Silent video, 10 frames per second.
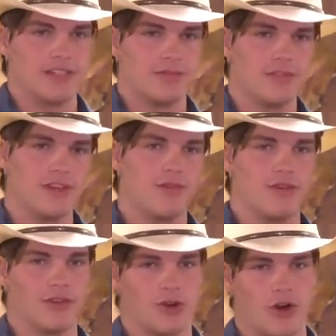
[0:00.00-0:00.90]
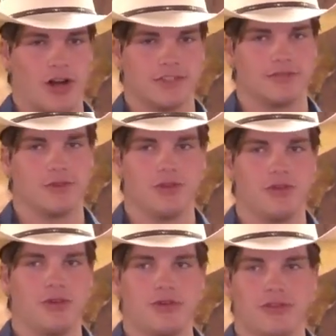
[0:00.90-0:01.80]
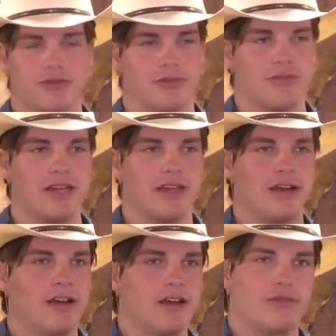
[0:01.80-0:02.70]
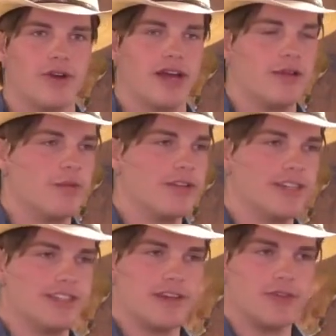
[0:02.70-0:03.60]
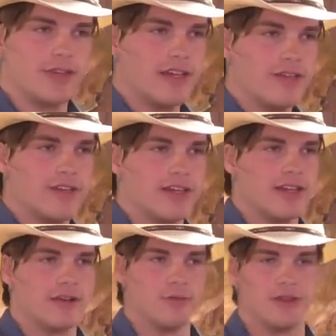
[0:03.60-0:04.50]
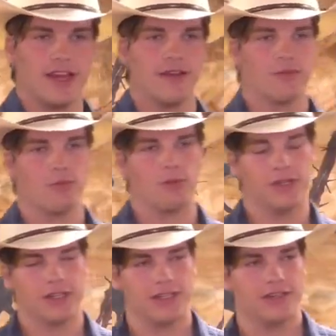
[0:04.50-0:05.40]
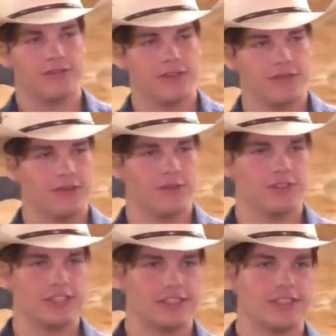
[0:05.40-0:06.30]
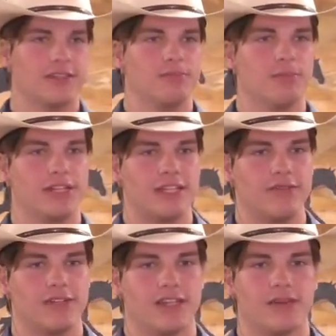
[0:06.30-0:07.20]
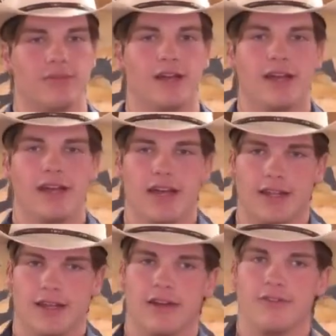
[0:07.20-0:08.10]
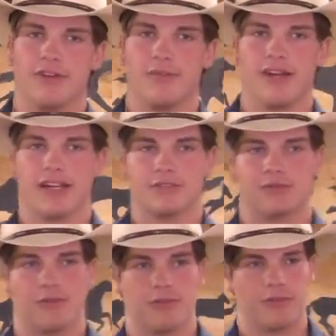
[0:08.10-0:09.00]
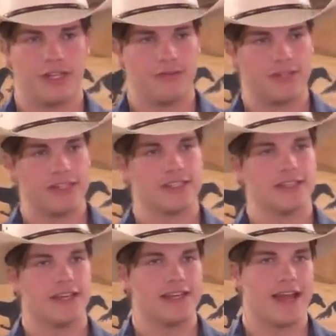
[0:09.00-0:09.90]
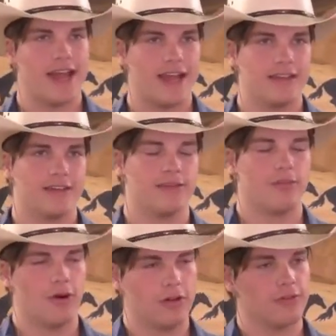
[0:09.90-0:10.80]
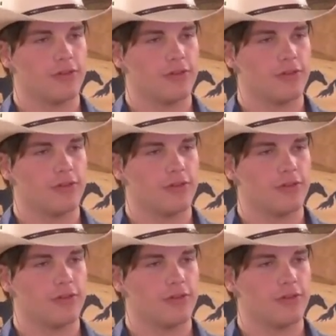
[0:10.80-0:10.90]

himself on the cross for you and for me, for anyone that has ever lived and anyone that ever will live, if they would just believe in him and love him and ask for forgiveness and to hand him all of our